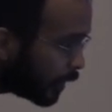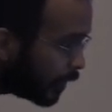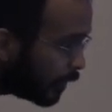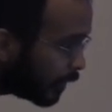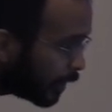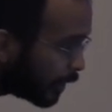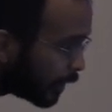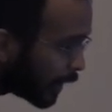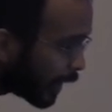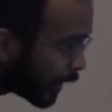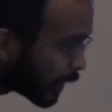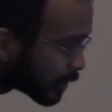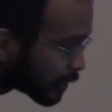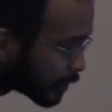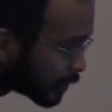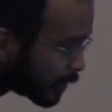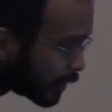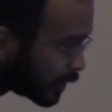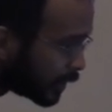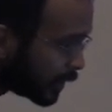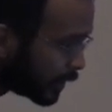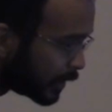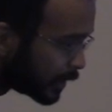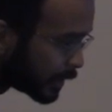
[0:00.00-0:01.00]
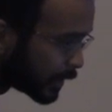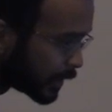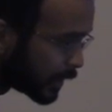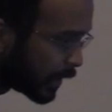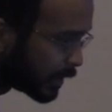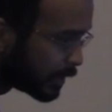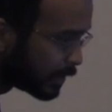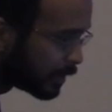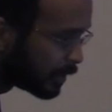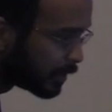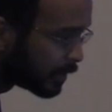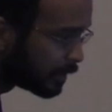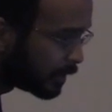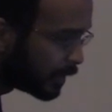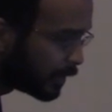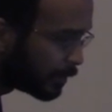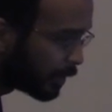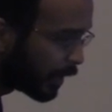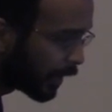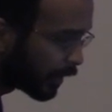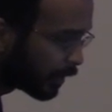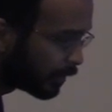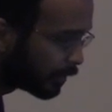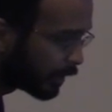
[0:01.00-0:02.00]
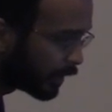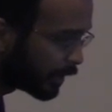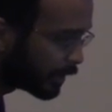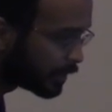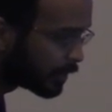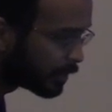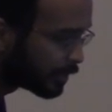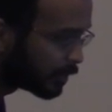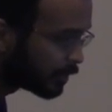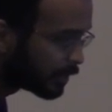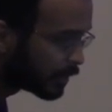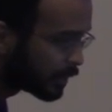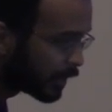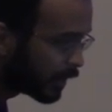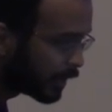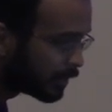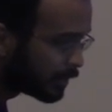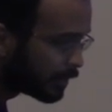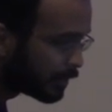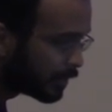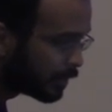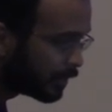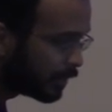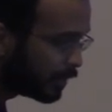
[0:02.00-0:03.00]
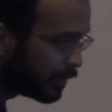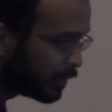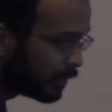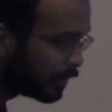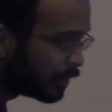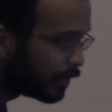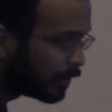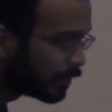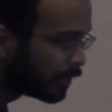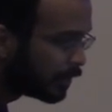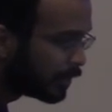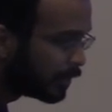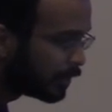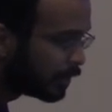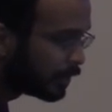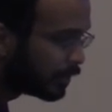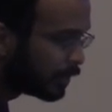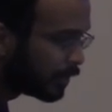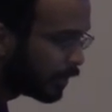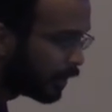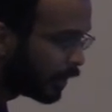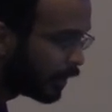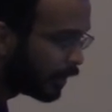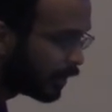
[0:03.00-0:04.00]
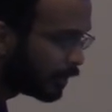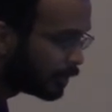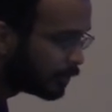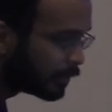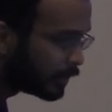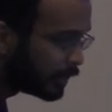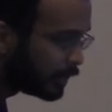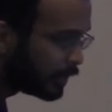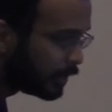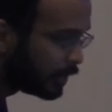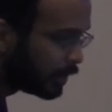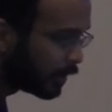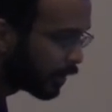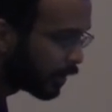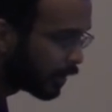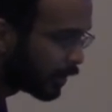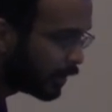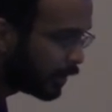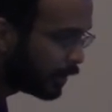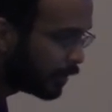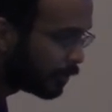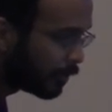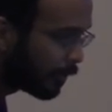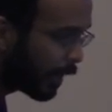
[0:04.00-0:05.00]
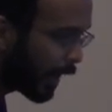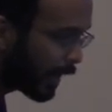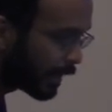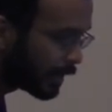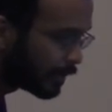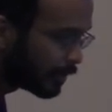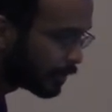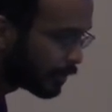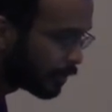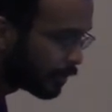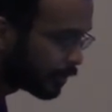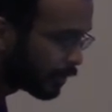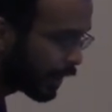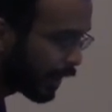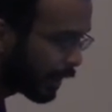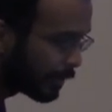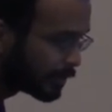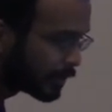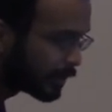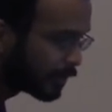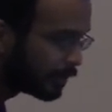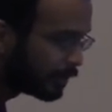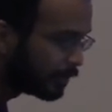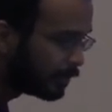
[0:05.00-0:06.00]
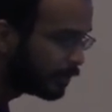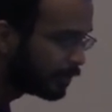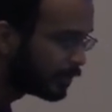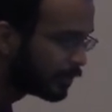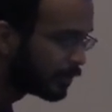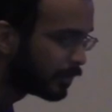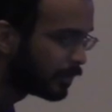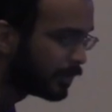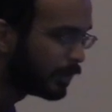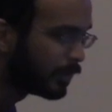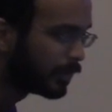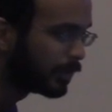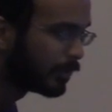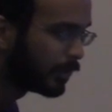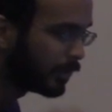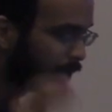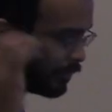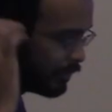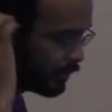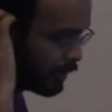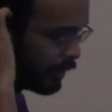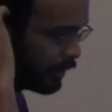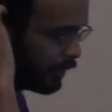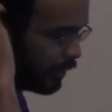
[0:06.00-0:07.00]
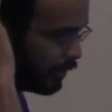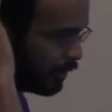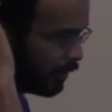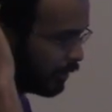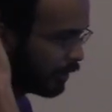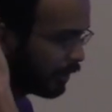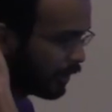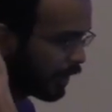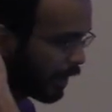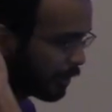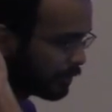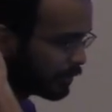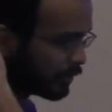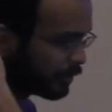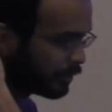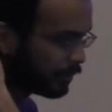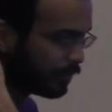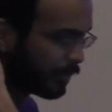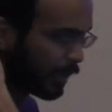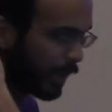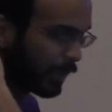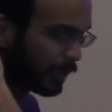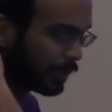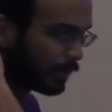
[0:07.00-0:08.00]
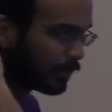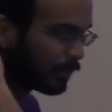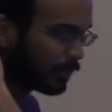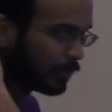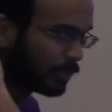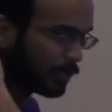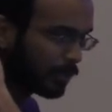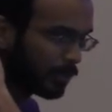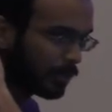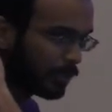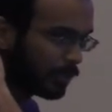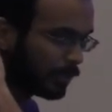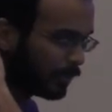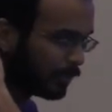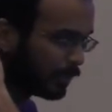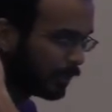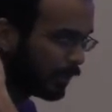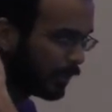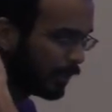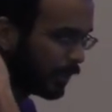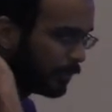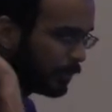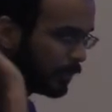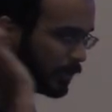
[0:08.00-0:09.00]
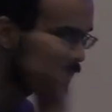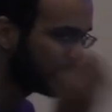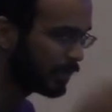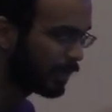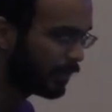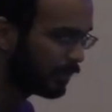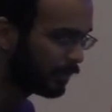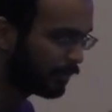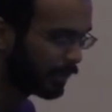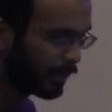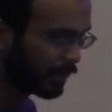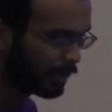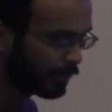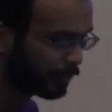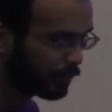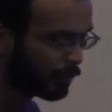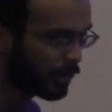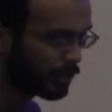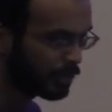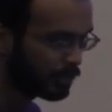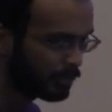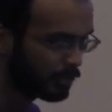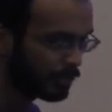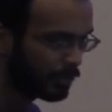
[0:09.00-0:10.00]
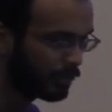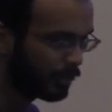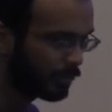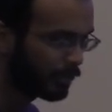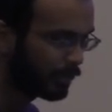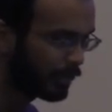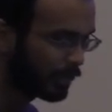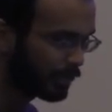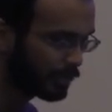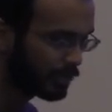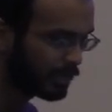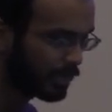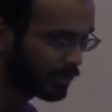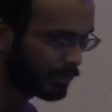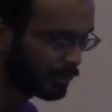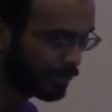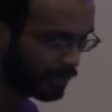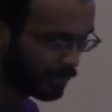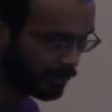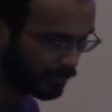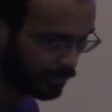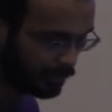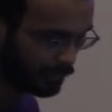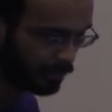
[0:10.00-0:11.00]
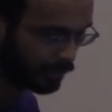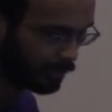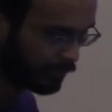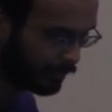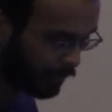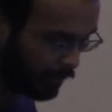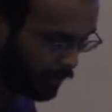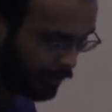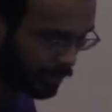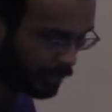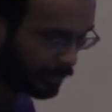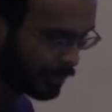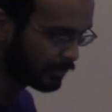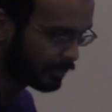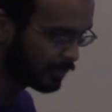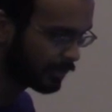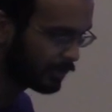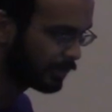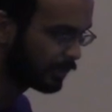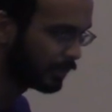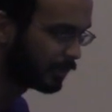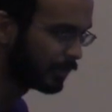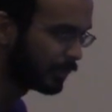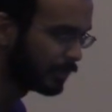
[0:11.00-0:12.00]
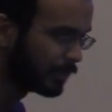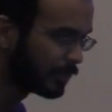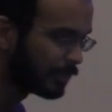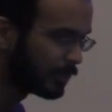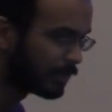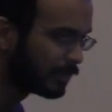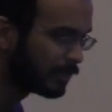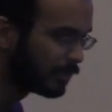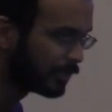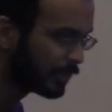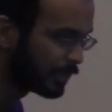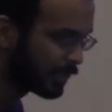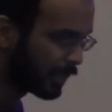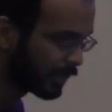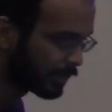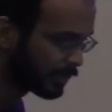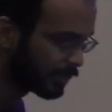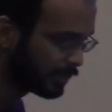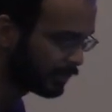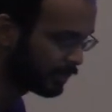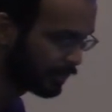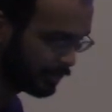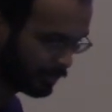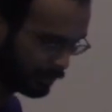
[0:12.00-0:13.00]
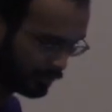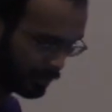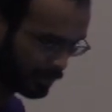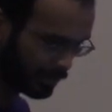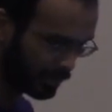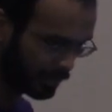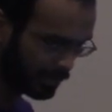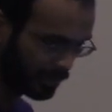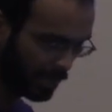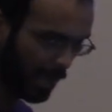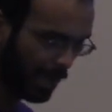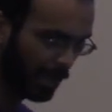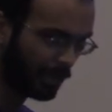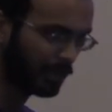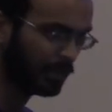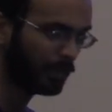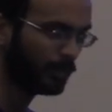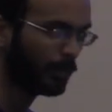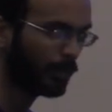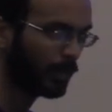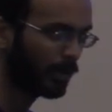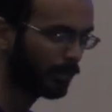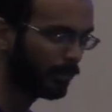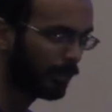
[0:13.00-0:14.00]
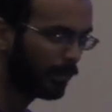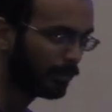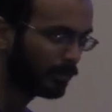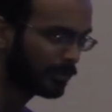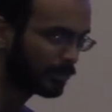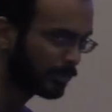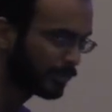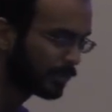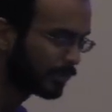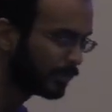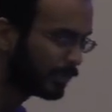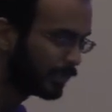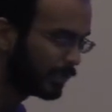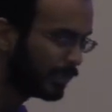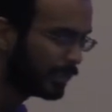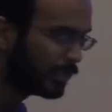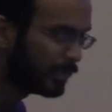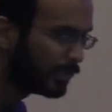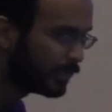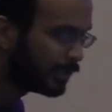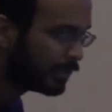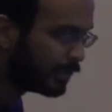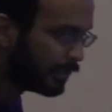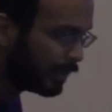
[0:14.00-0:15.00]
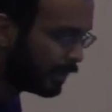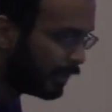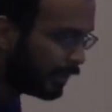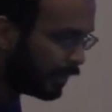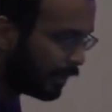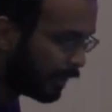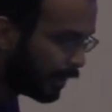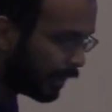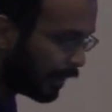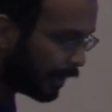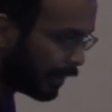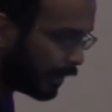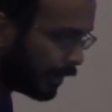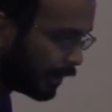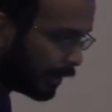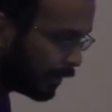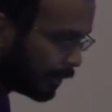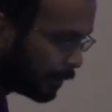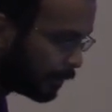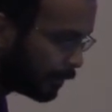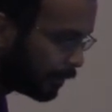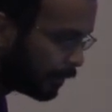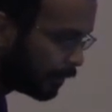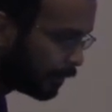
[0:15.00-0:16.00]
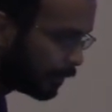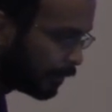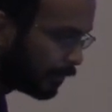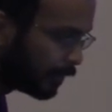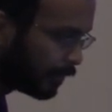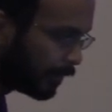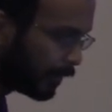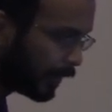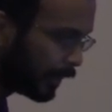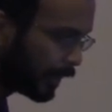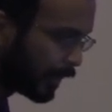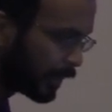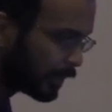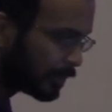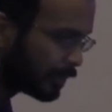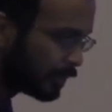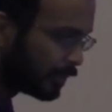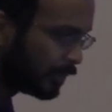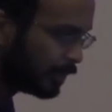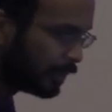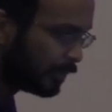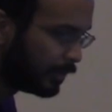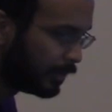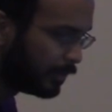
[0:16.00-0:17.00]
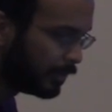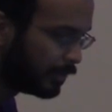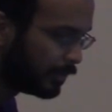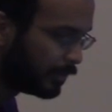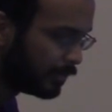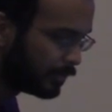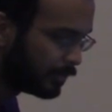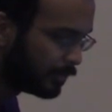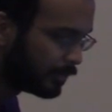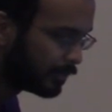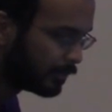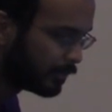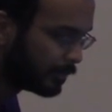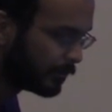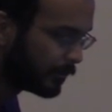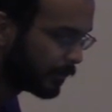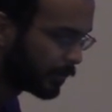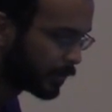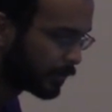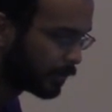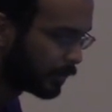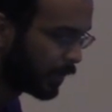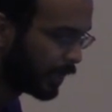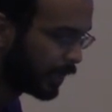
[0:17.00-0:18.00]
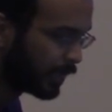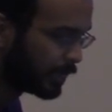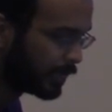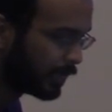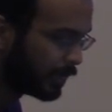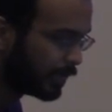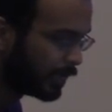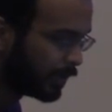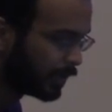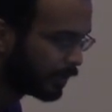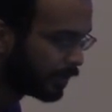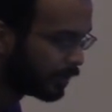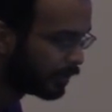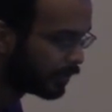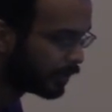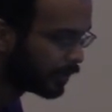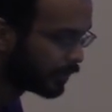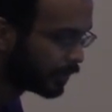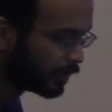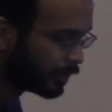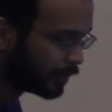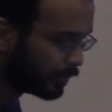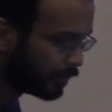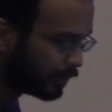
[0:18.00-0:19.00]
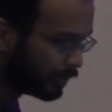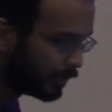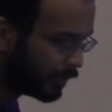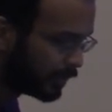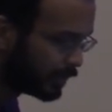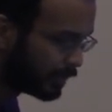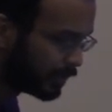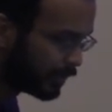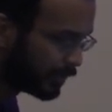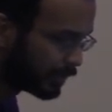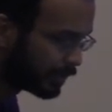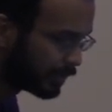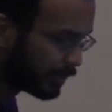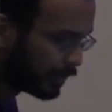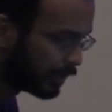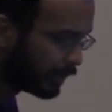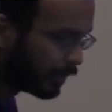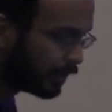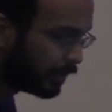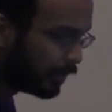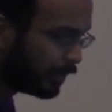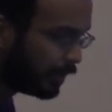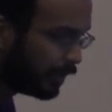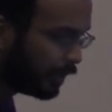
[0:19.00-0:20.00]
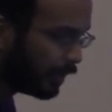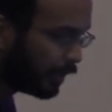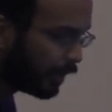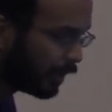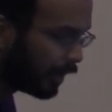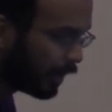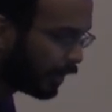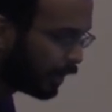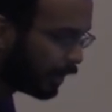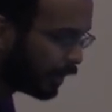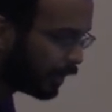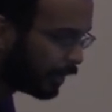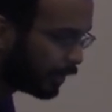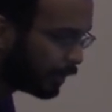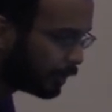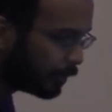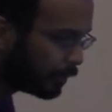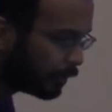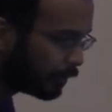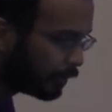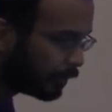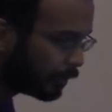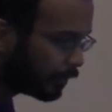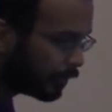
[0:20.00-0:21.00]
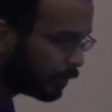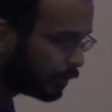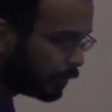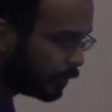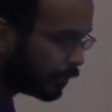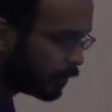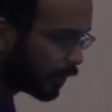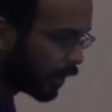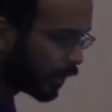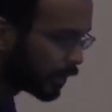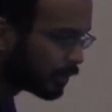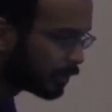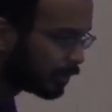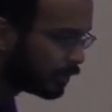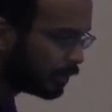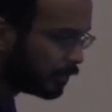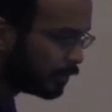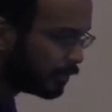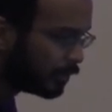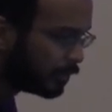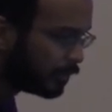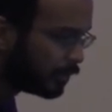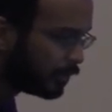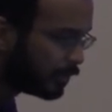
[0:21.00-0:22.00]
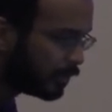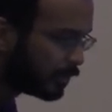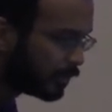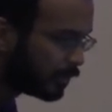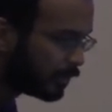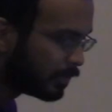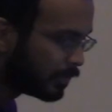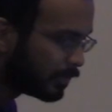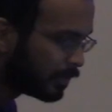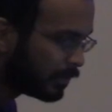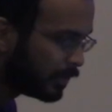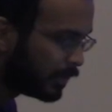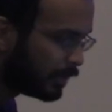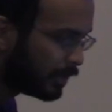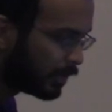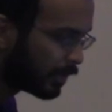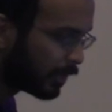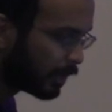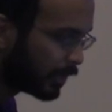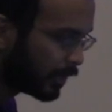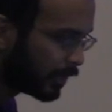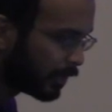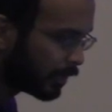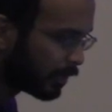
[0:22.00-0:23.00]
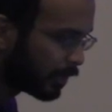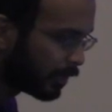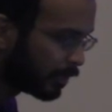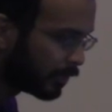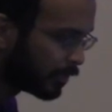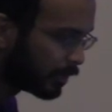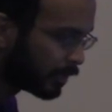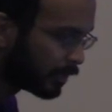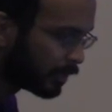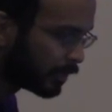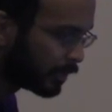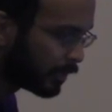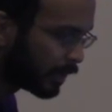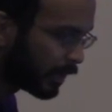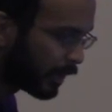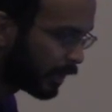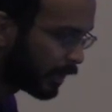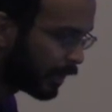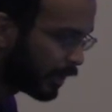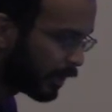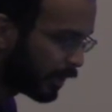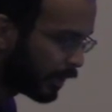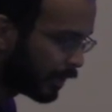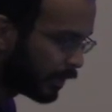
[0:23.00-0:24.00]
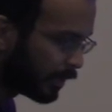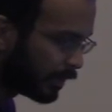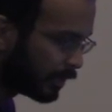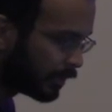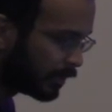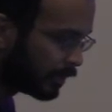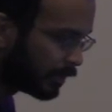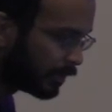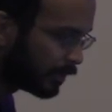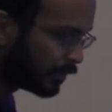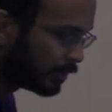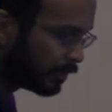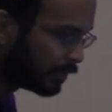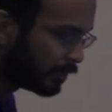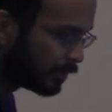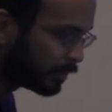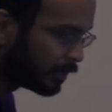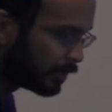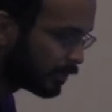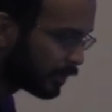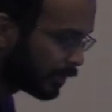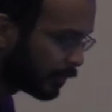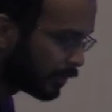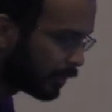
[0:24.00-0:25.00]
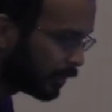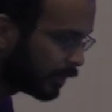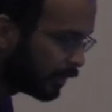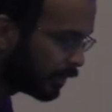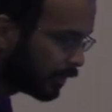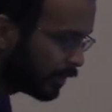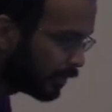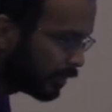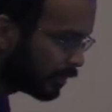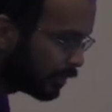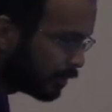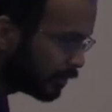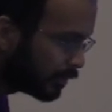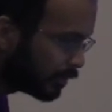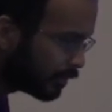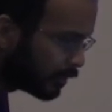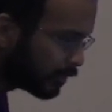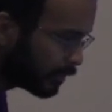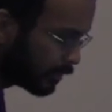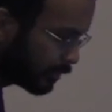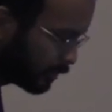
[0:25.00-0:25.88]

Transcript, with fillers: It actually it sets its feedback device, so it sets the um, CTRE mag encoder absolute. So here we're using an absolute mag encoder um, instead of like the quadrature encoder that just has like all it is turns. This actually knows exactly where around a circle it is, uh, and that's the planetary encoder is this thing. Um, you can also use cTRE encoder dot uh, something else.